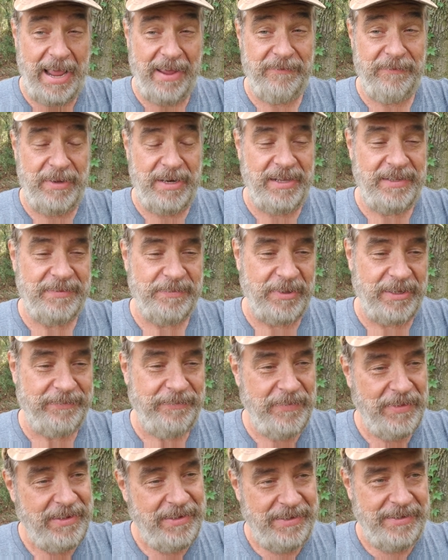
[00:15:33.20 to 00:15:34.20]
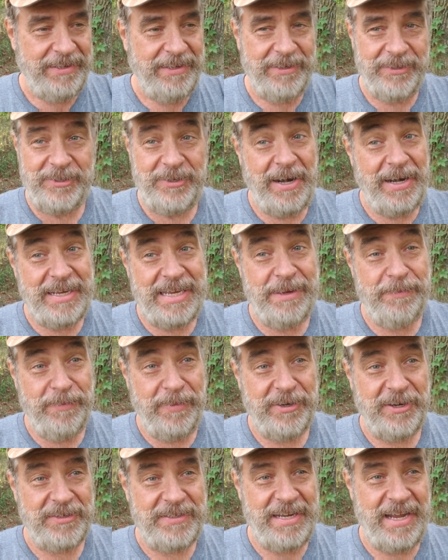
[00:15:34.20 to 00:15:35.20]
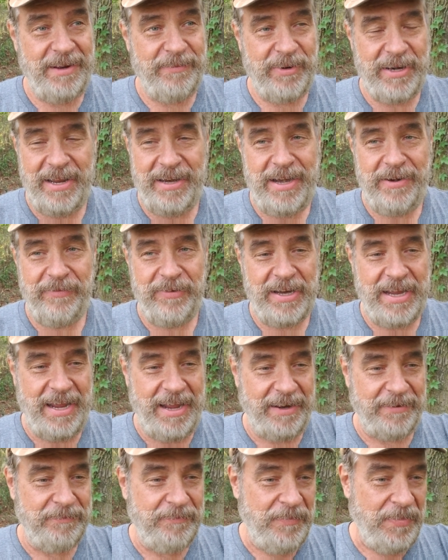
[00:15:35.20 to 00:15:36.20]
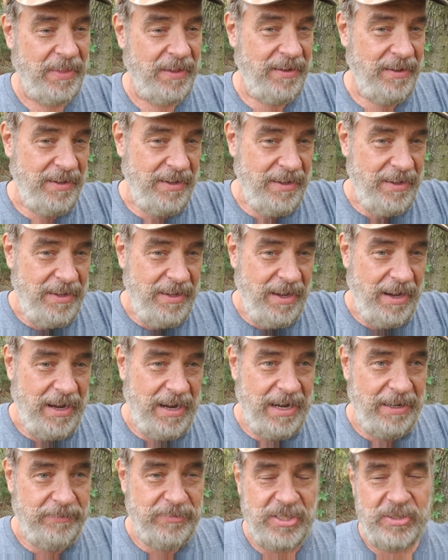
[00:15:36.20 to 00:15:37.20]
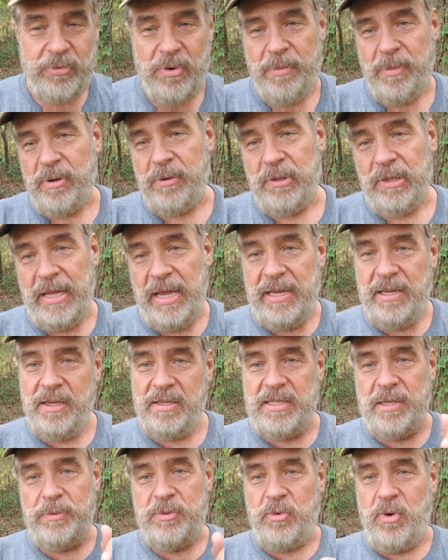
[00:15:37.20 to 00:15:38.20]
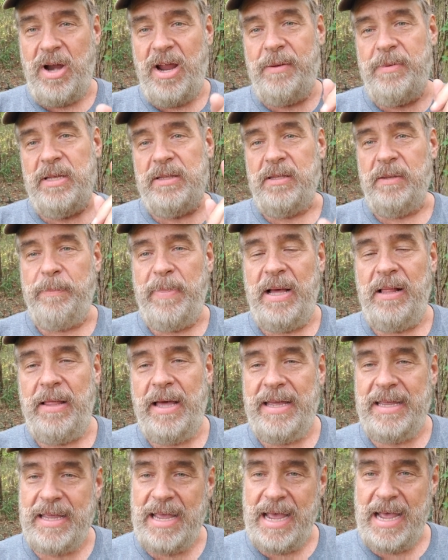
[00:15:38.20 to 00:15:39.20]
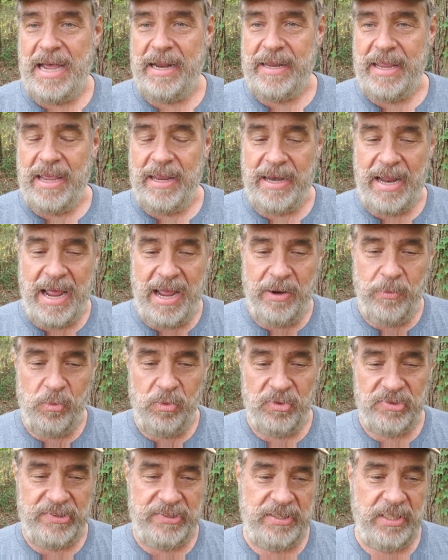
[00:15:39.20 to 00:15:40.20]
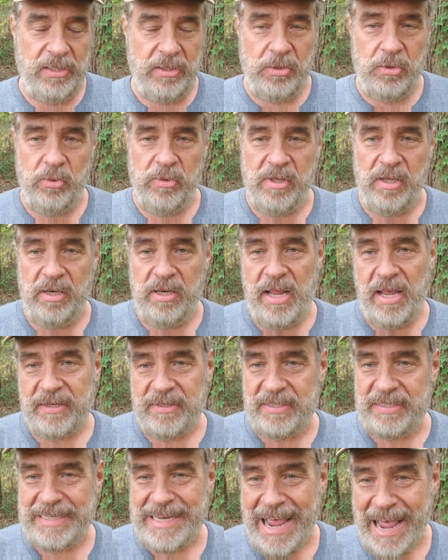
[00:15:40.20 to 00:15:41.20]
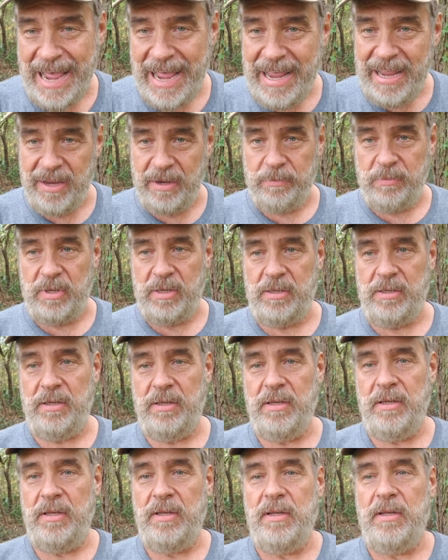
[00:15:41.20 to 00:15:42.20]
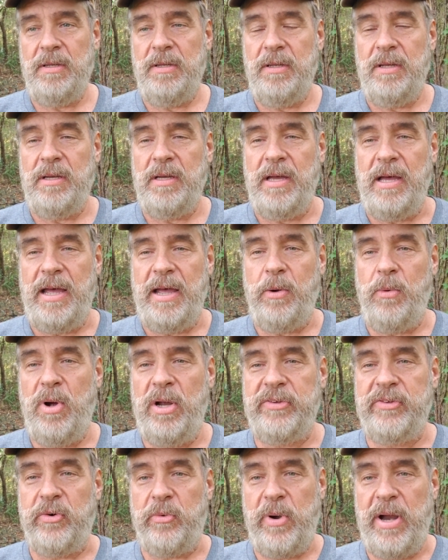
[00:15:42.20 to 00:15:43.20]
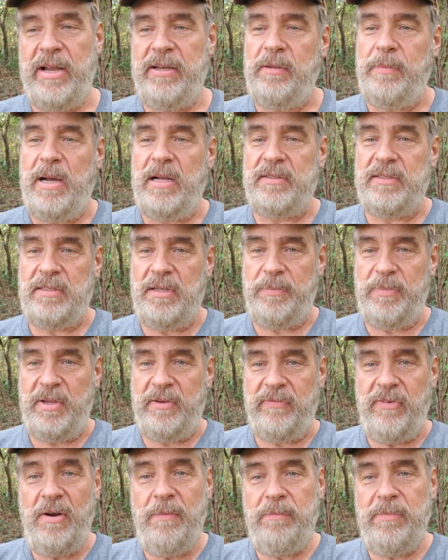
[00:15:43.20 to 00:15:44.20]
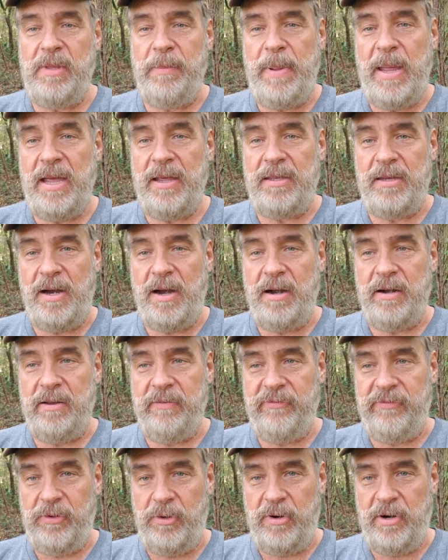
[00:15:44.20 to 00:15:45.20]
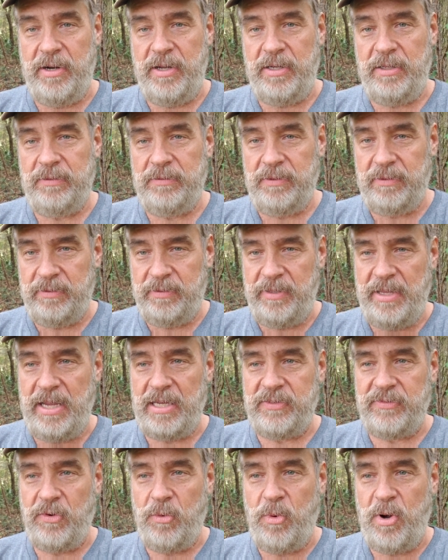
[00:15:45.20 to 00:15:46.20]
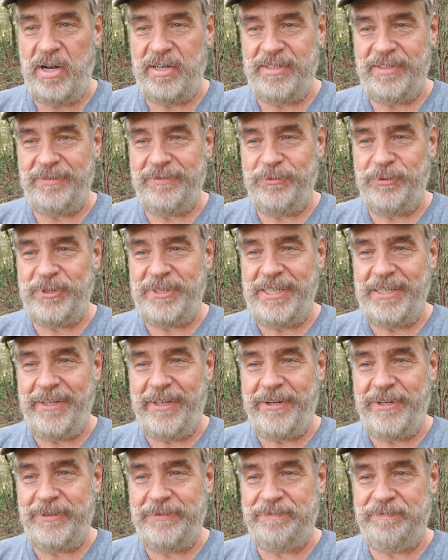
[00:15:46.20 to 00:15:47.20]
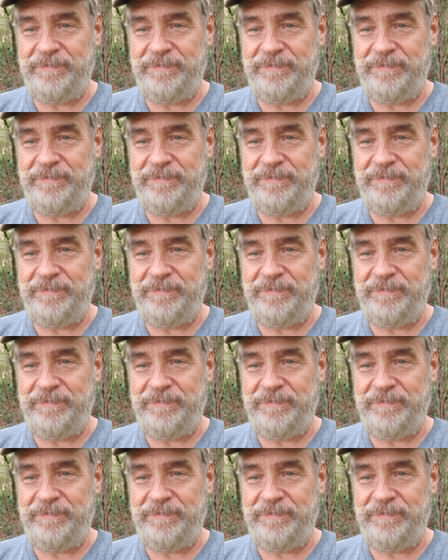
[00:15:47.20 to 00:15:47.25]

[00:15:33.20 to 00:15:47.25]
minutes, but try to keep them under 10, but I never can. Just remember, like, subscribe, hit the bell icon, and I will see you the next time I want to rant about something from the backyard in Florida. Thanks for watching. We'll see you later.